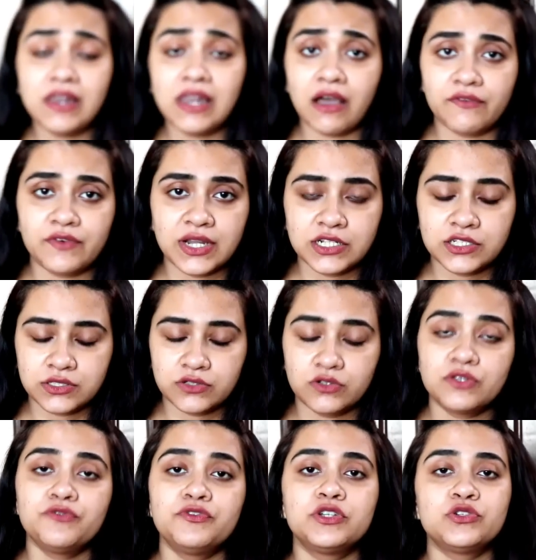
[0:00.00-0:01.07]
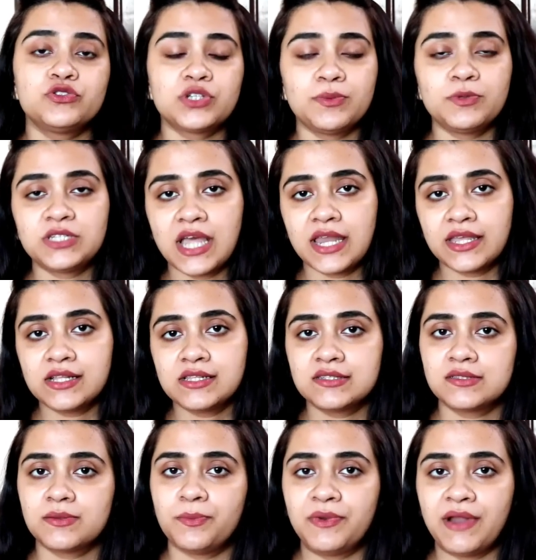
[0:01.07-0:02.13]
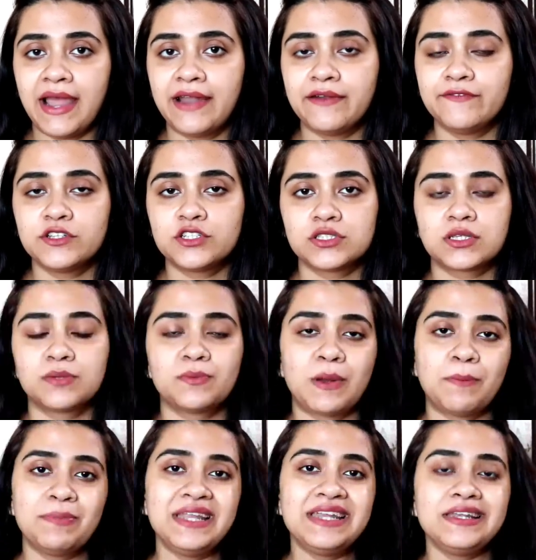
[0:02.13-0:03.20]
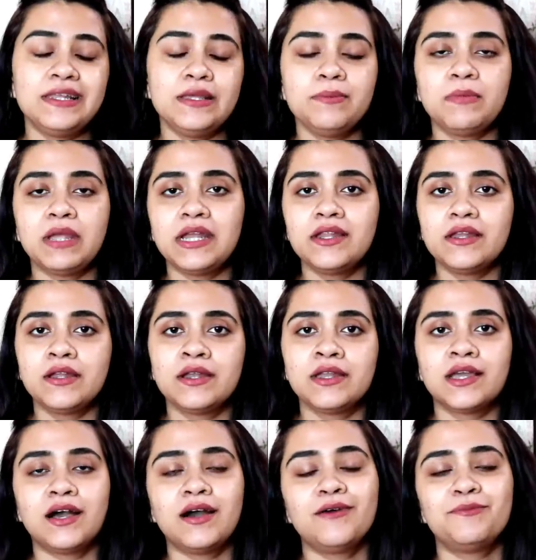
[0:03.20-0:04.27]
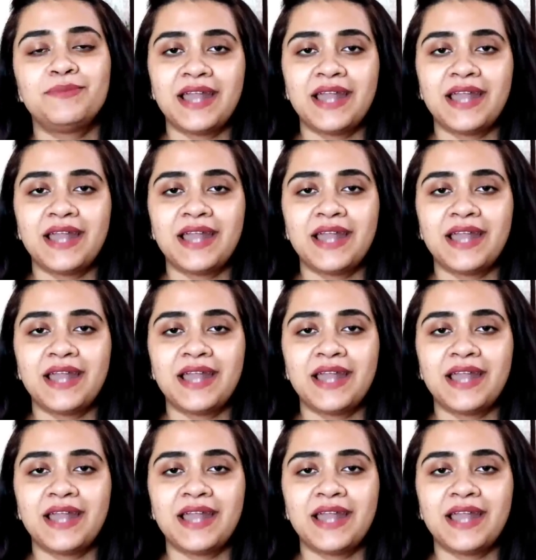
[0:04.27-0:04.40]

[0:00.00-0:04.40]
loved it. So the Fiducia Botanicals is a brand which is completely made in India